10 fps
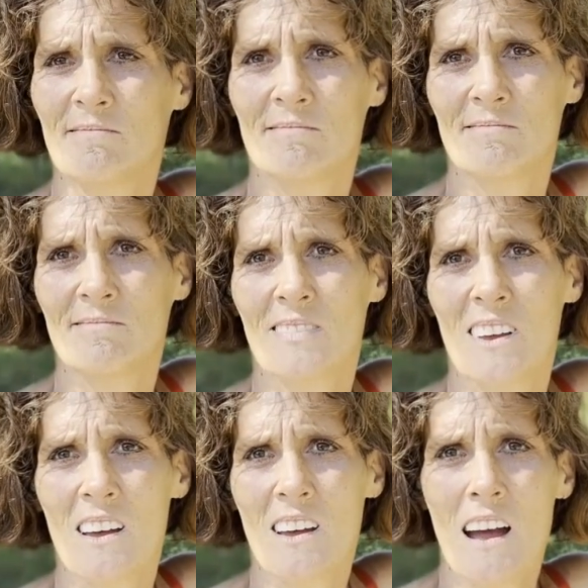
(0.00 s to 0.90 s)
All right.
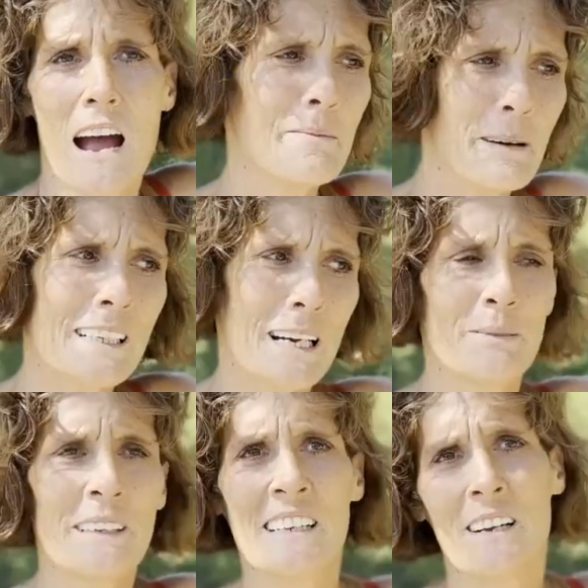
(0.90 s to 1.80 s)
Everybody
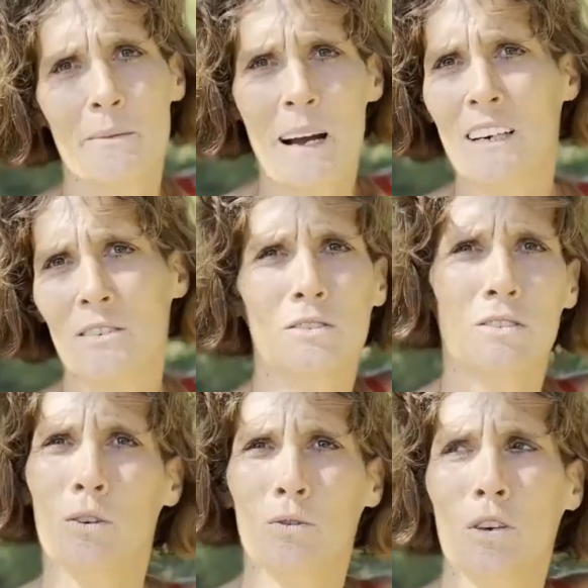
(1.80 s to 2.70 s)
got a plan. Everybody
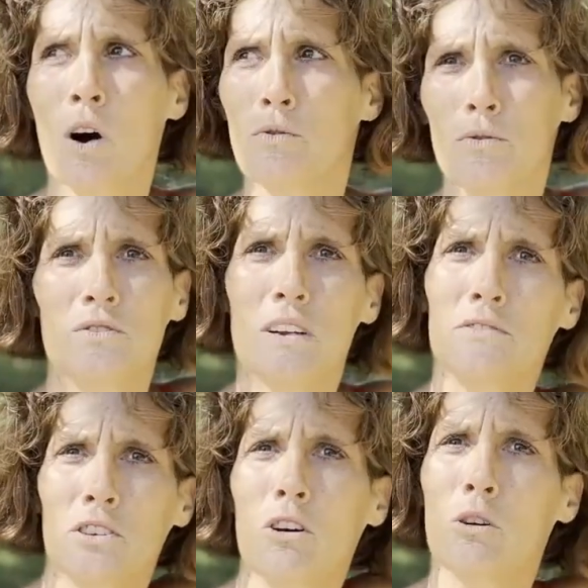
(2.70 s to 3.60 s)
go through
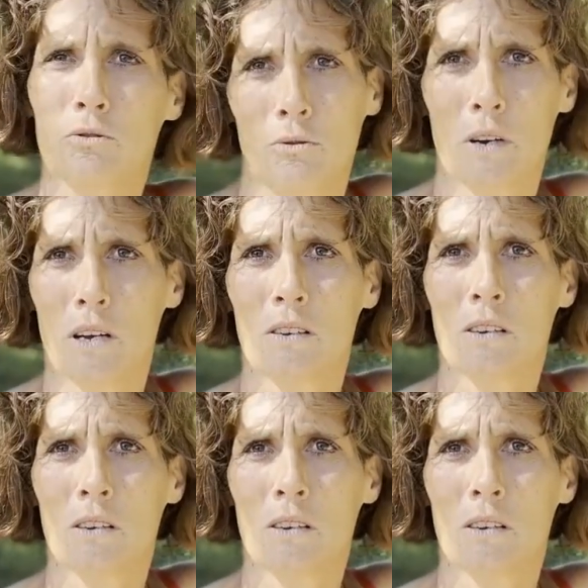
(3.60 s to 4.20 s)
stuff to grow through it.